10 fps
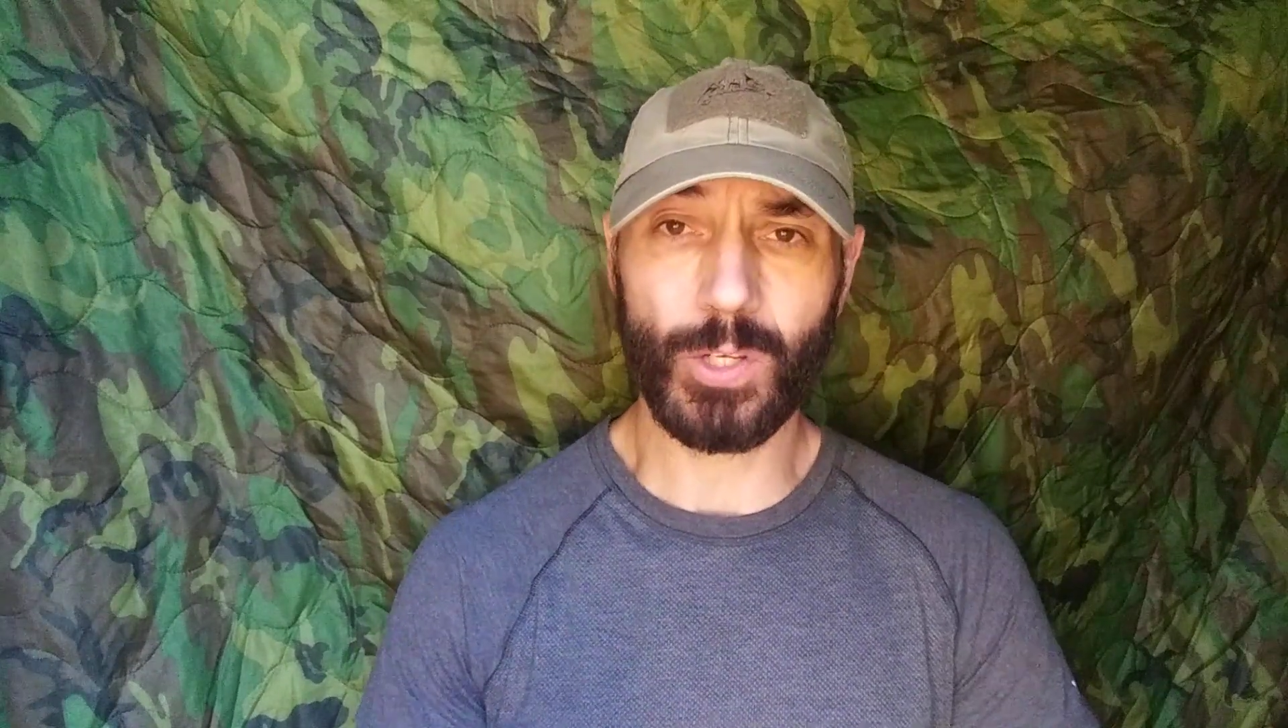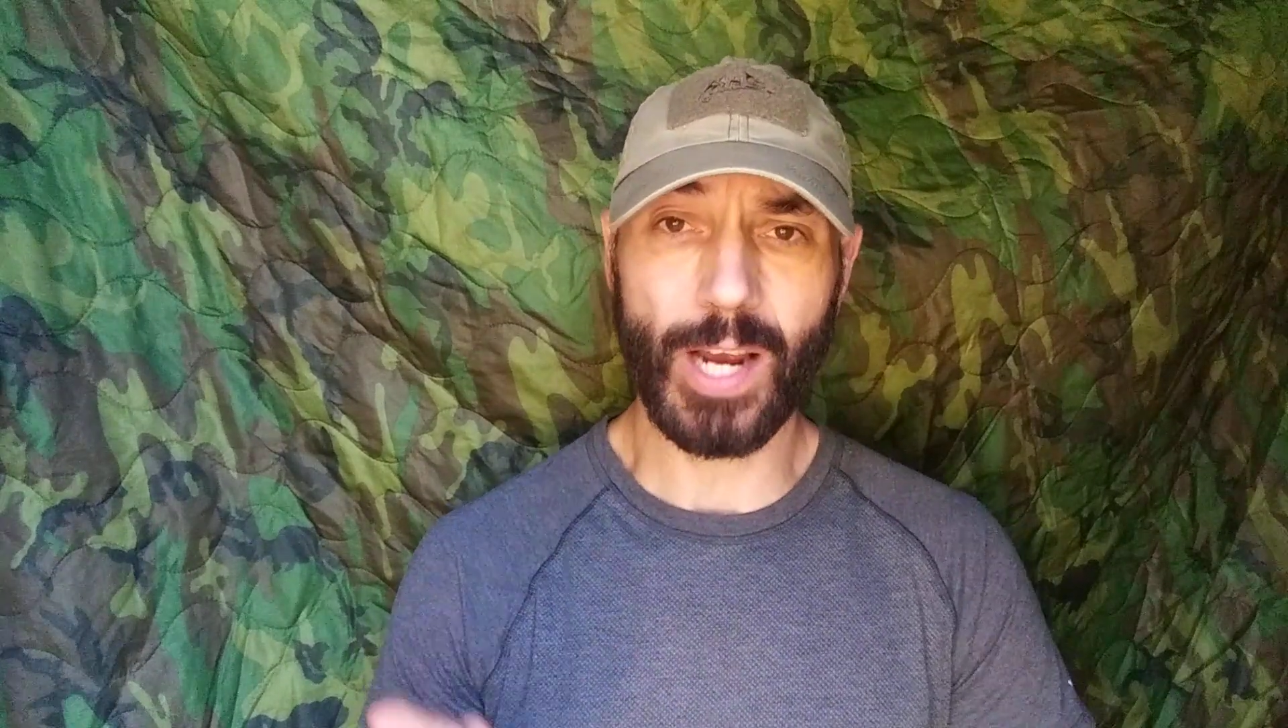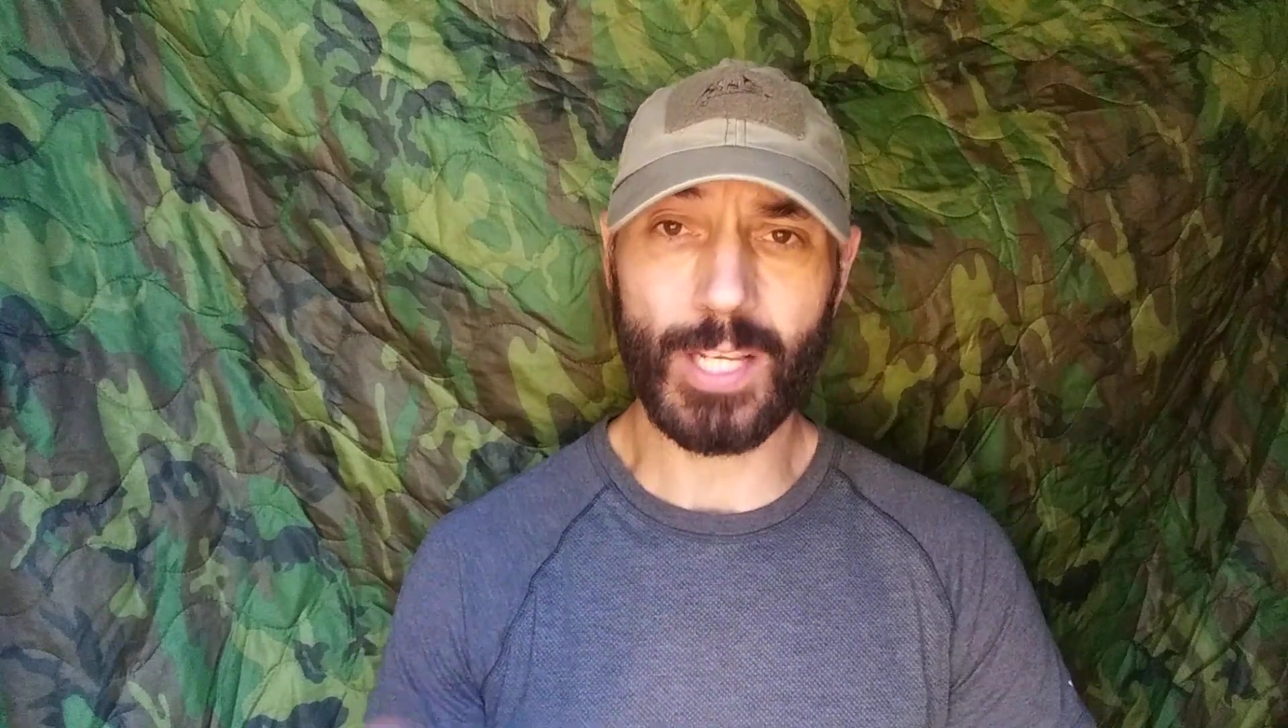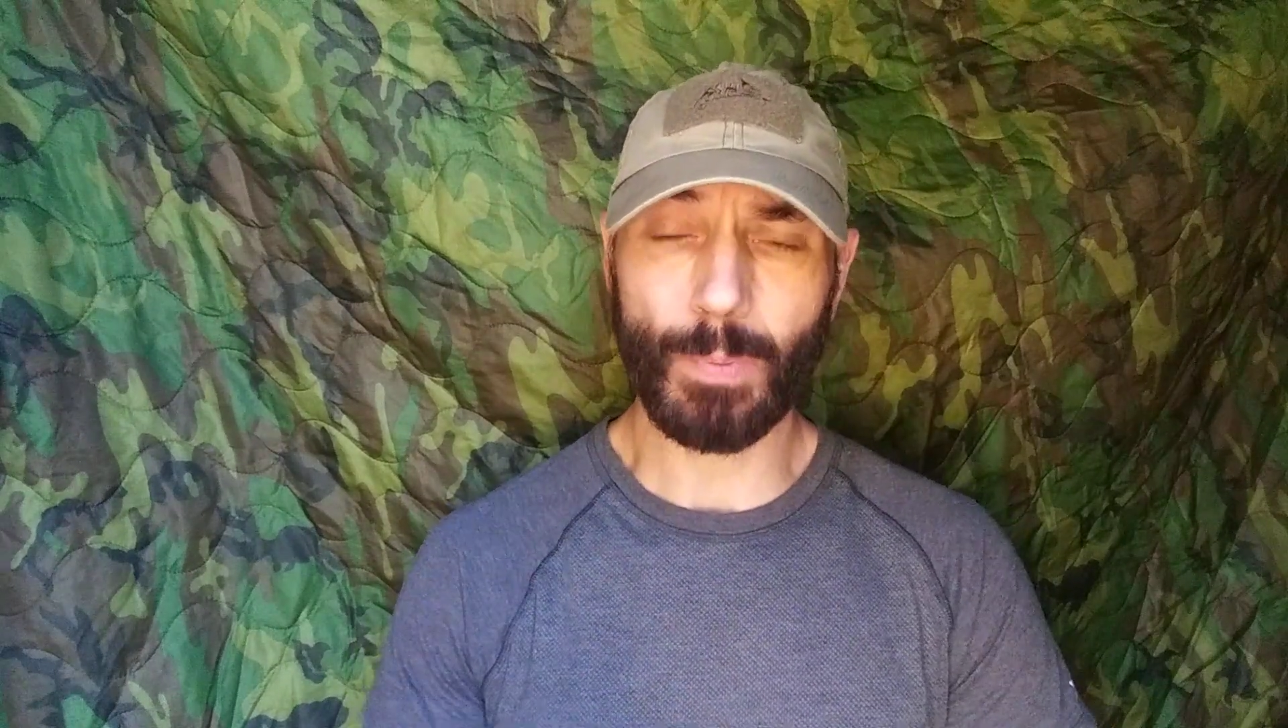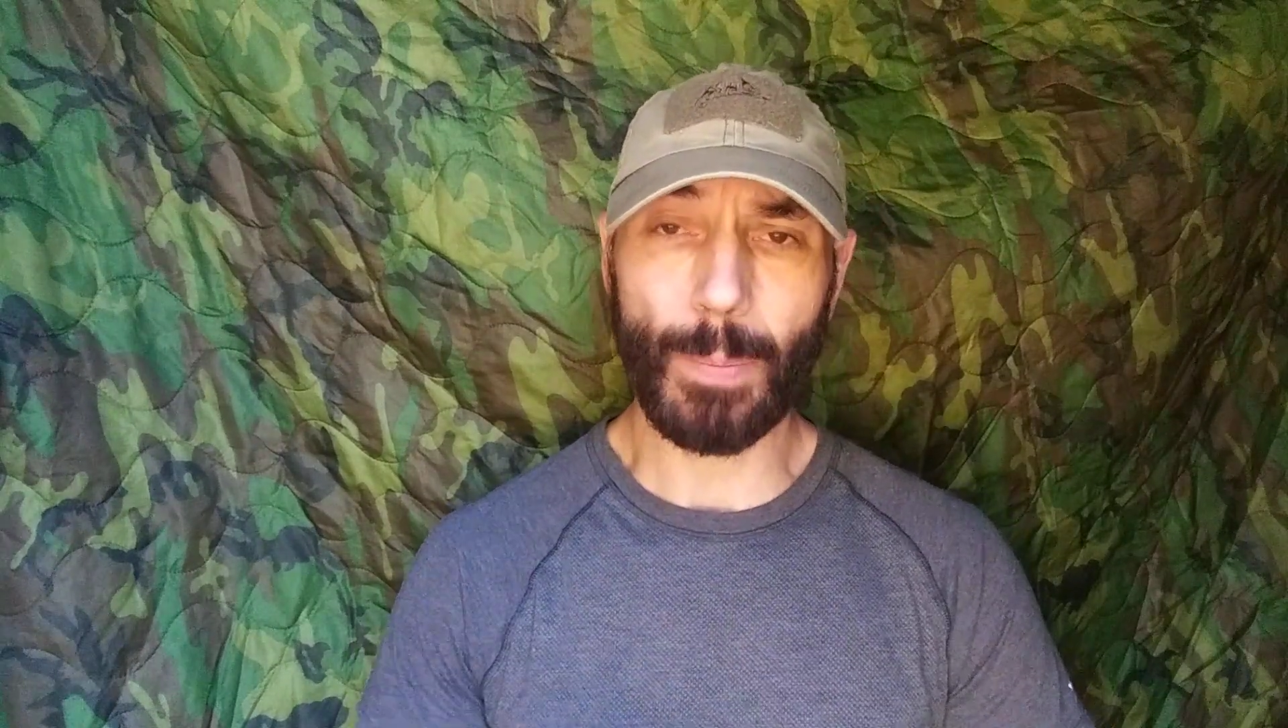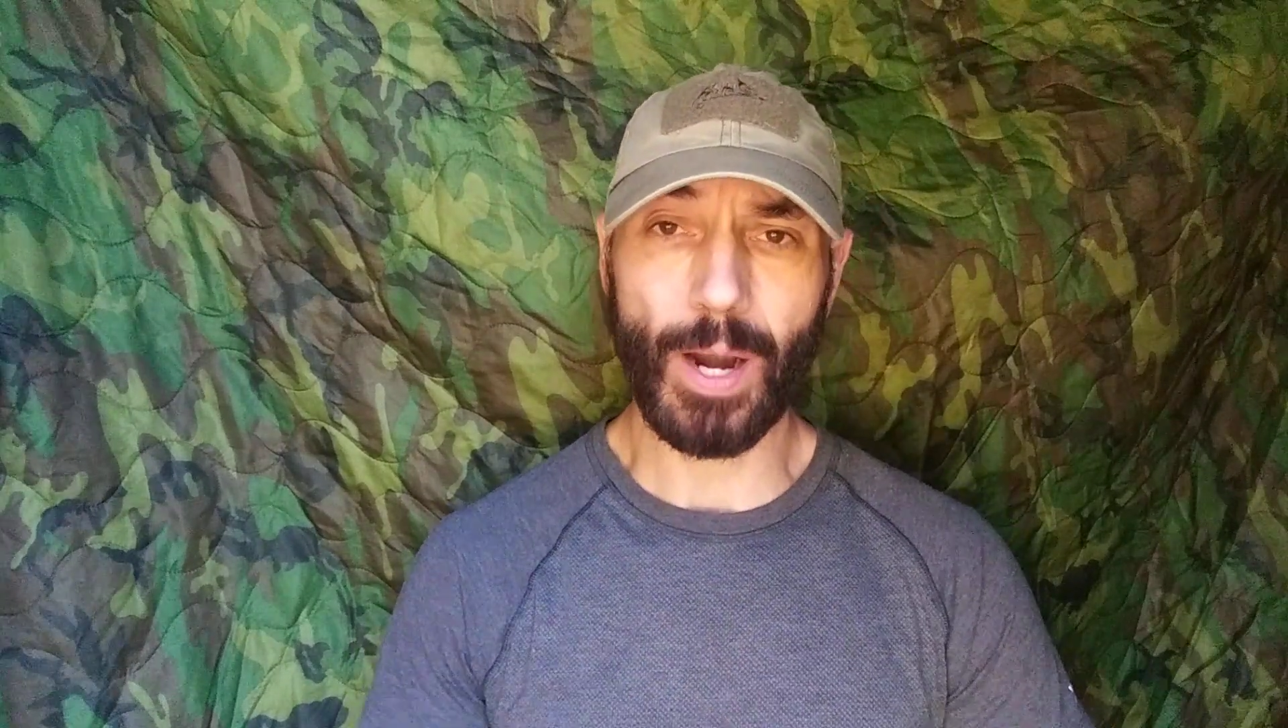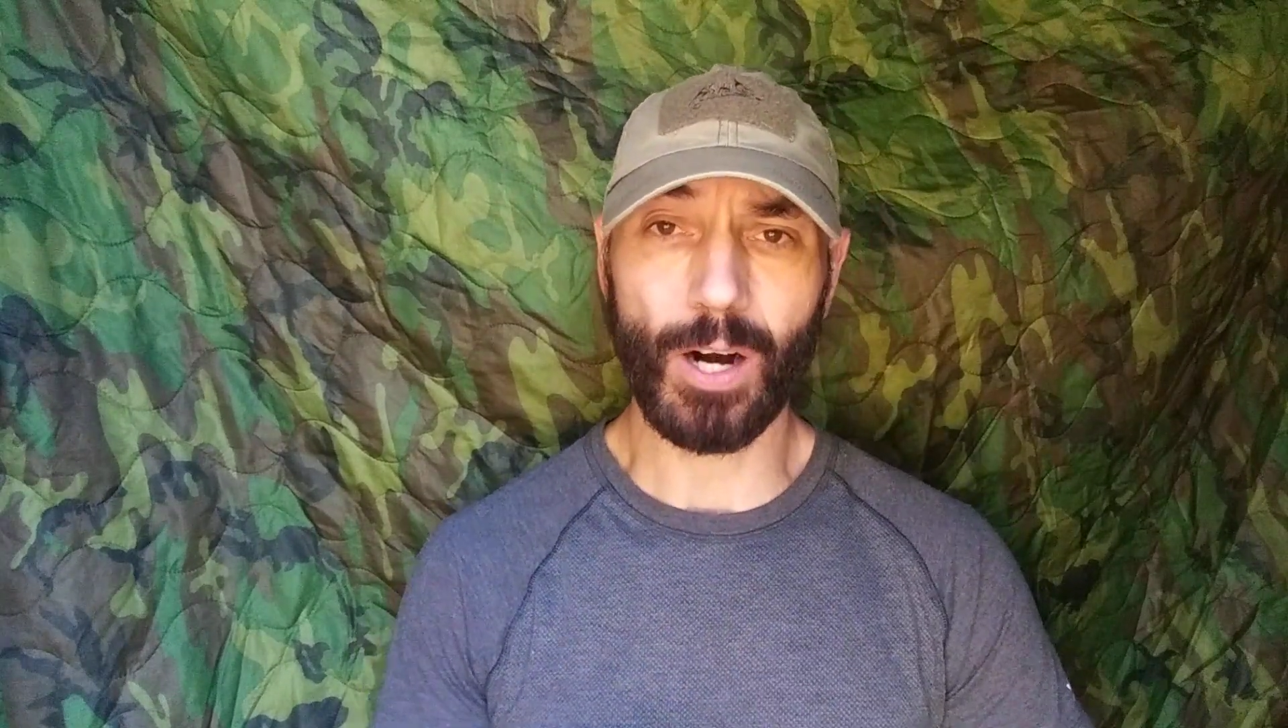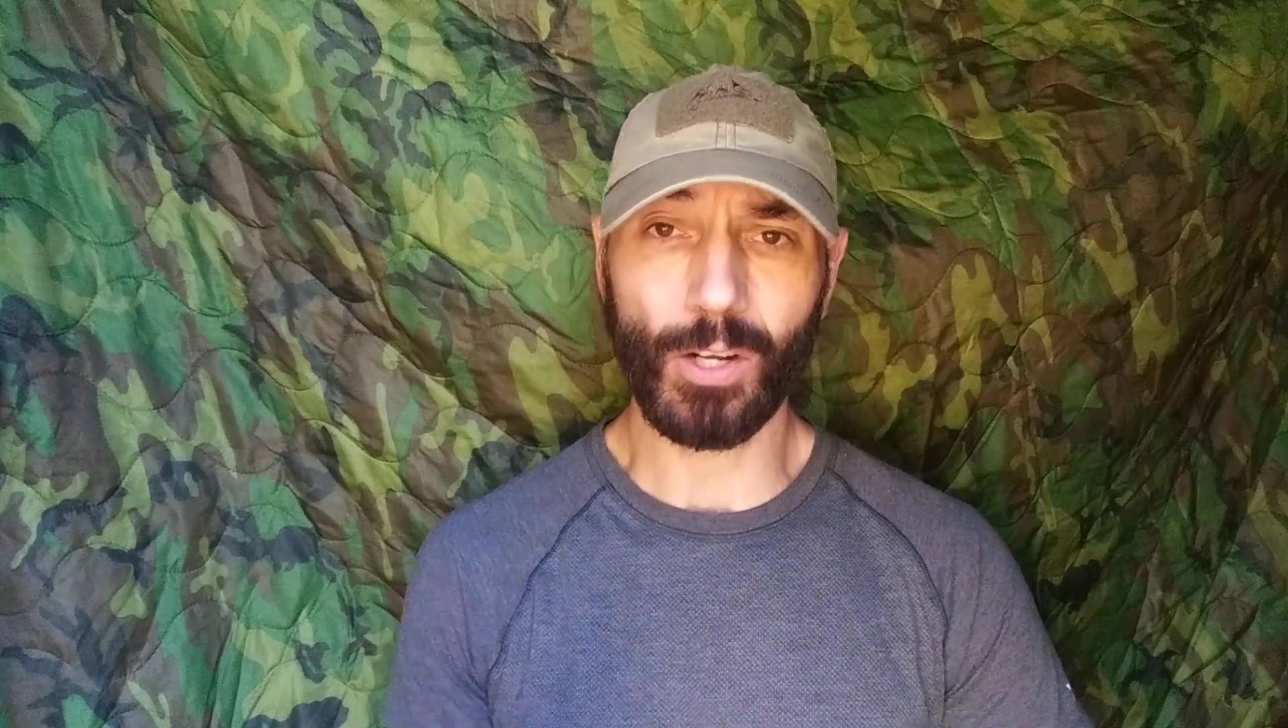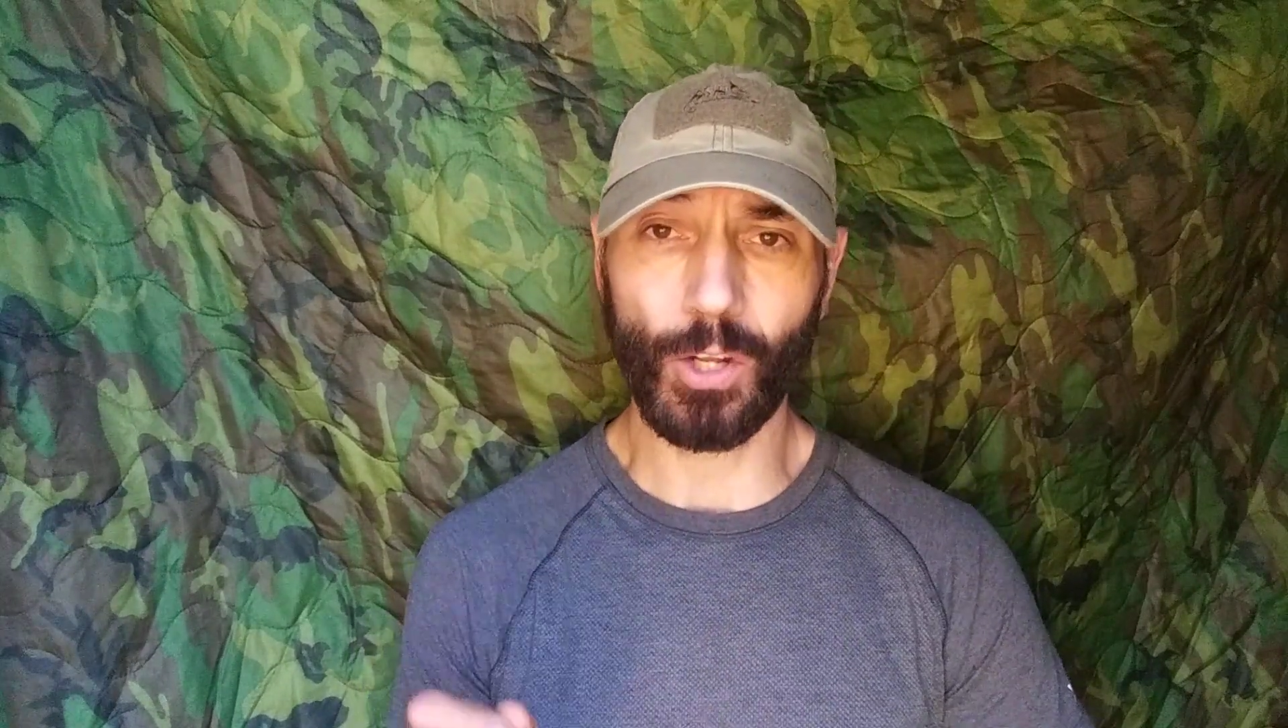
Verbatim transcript: guys prepare